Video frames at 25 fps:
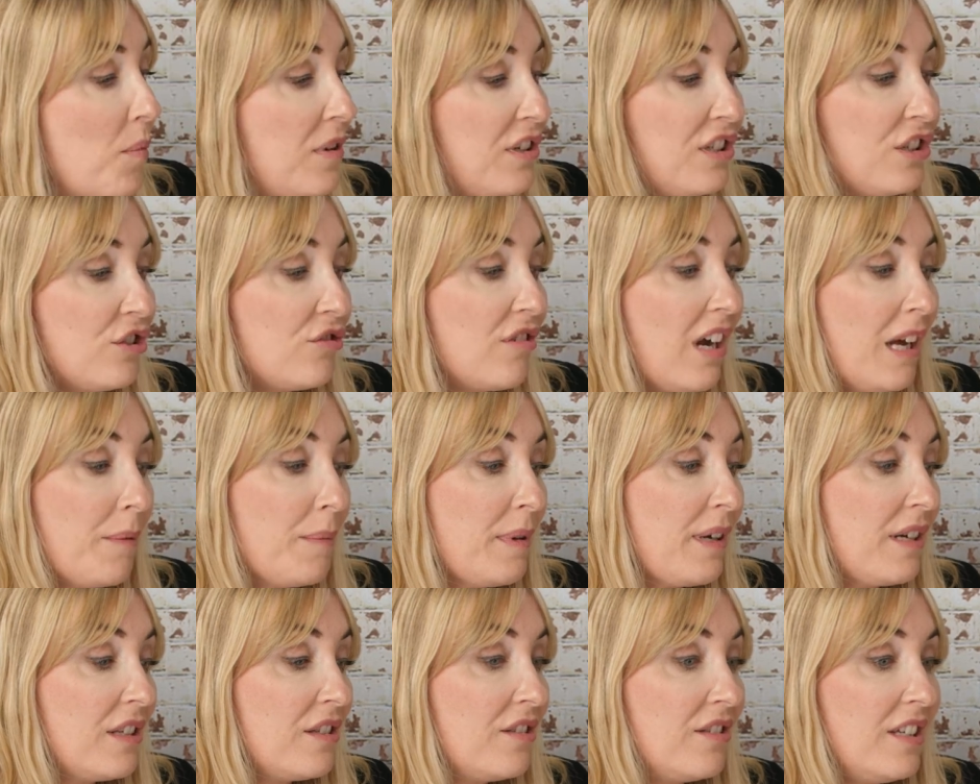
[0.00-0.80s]
Which is great
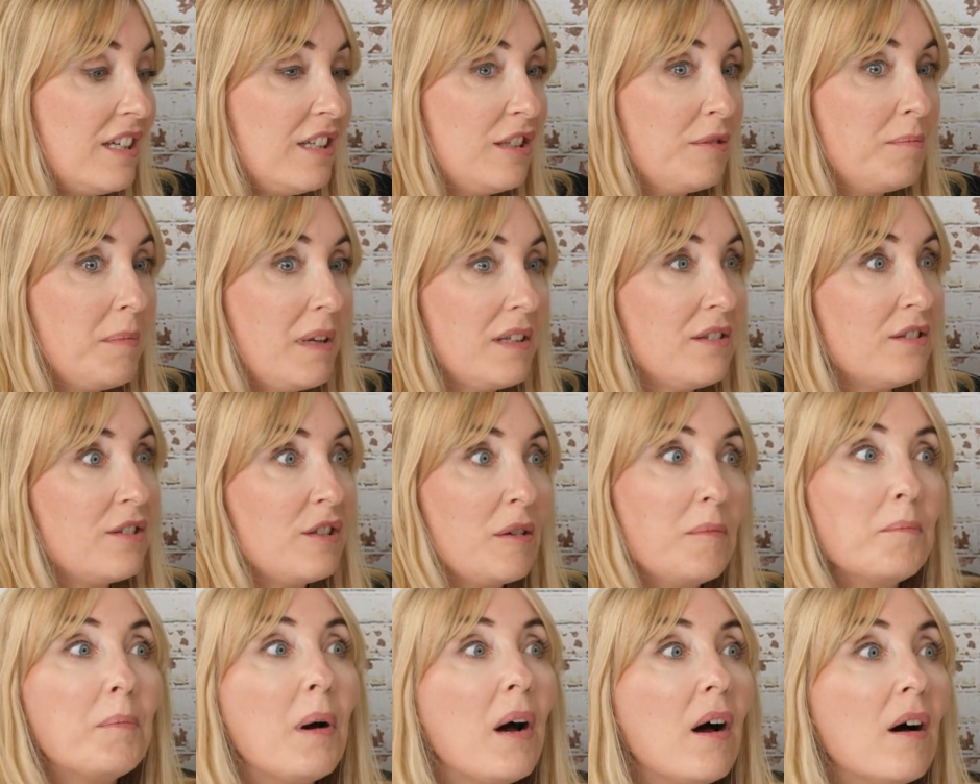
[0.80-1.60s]
because 6 months
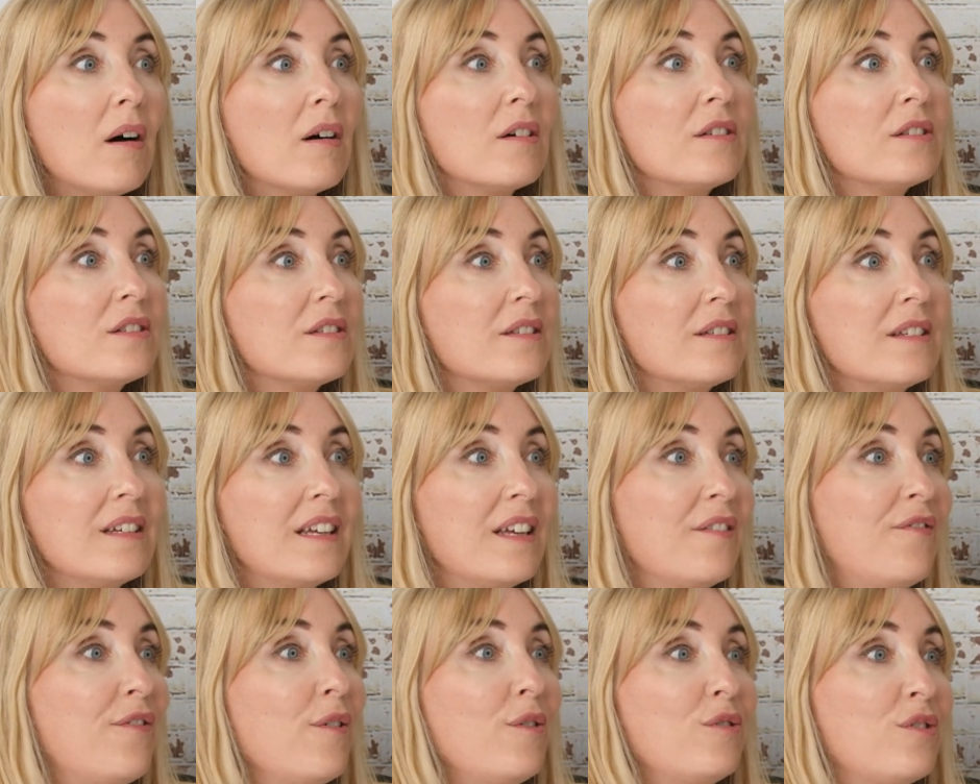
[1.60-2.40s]
can pass,
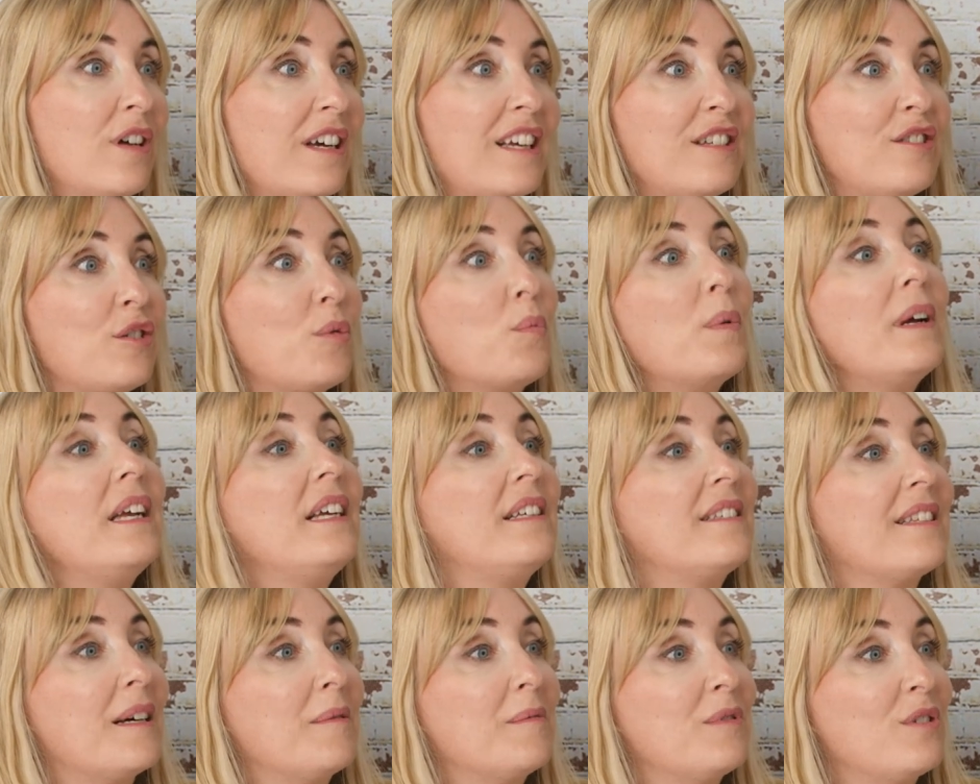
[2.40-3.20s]
it feels like it's a week
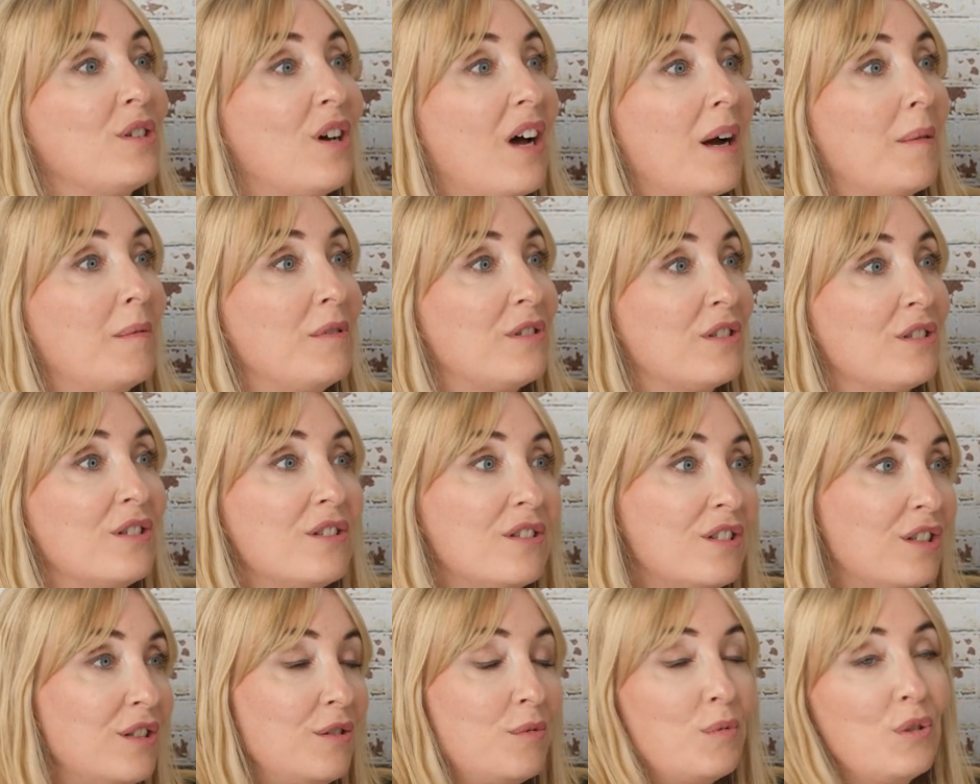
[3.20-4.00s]
sometimes,
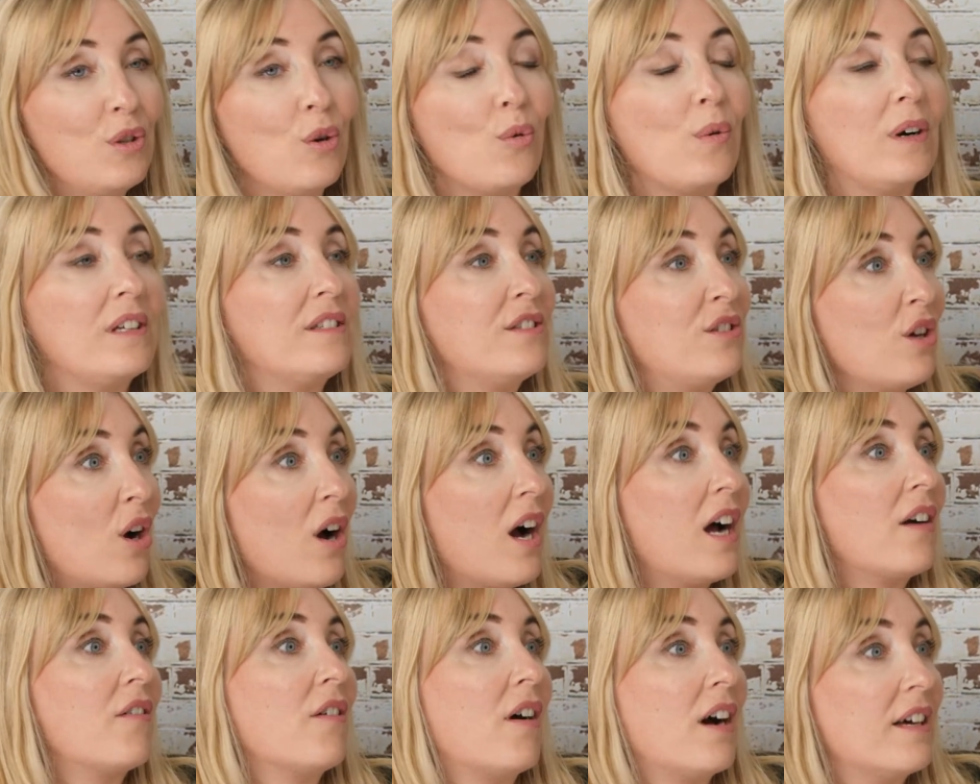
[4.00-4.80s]
and you wouldn't always
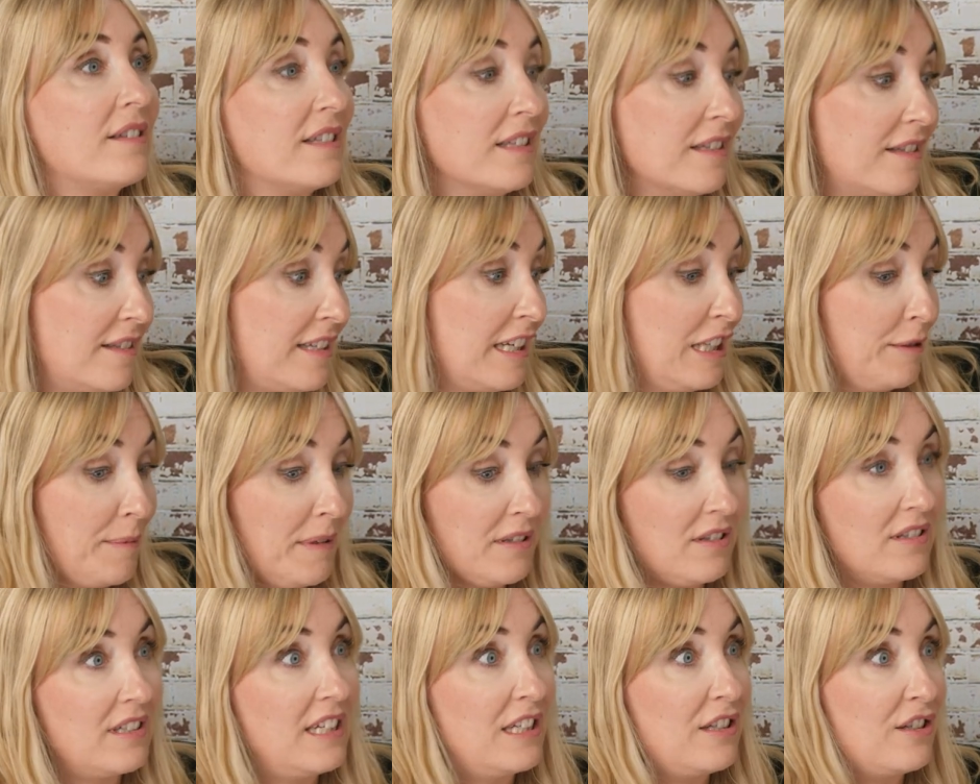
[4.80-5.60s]
diarise in 6
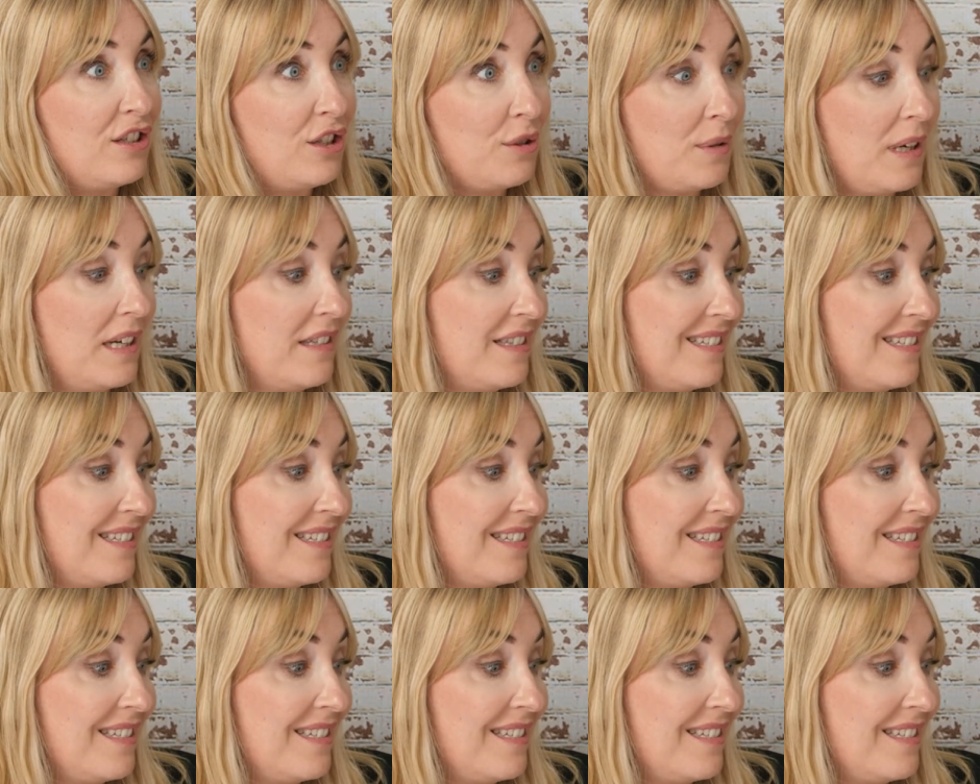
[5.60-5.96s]
months I need to do it.